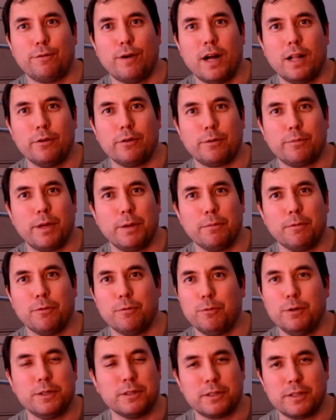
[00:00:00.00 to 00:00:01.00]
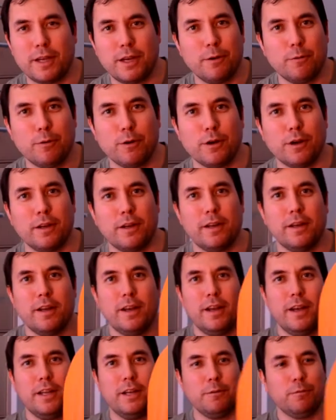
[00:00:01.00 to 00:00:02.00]
following people. Wouldn't say a word.
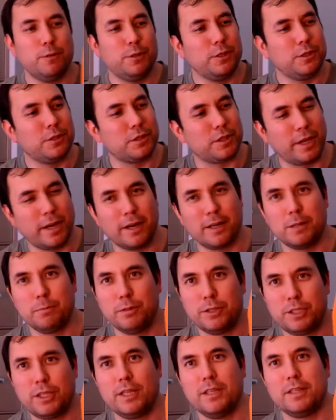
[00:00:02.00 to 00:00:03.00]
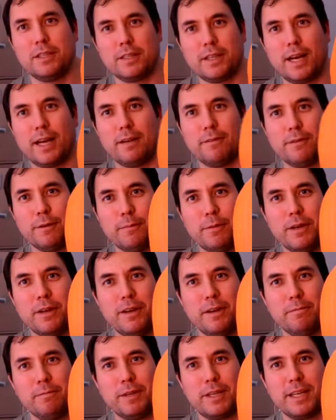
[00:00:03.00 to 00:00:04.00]
And it would just scare the bejesus out of them
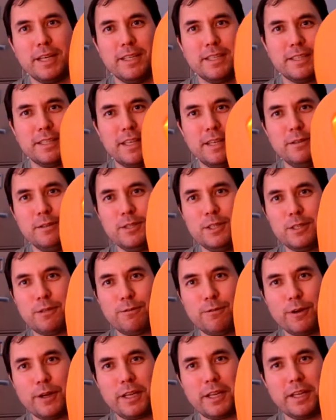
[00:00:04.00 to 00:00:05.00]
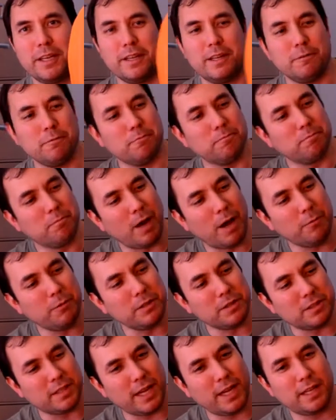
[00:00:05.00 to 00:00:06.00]
because it was just freaky. And I wouldn't
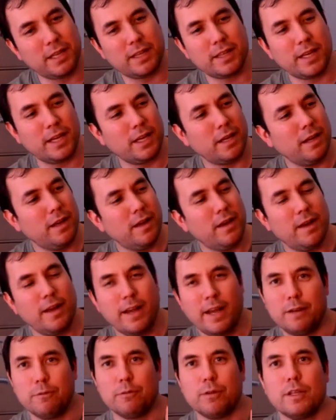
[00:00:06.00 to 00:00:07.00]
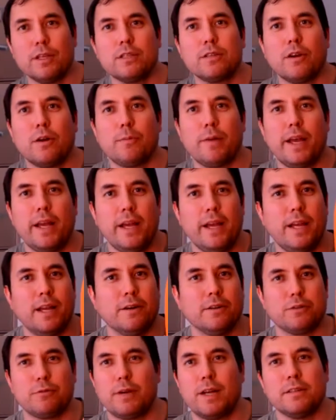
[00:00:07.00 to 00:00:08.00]
say anything. And with this on my head, I
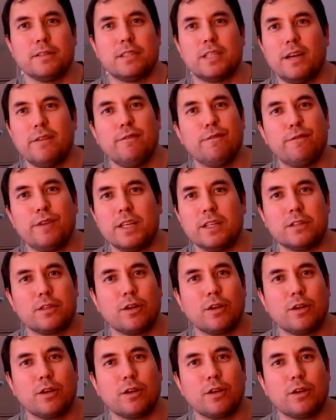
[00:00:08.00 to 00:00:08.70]
was around 7 feet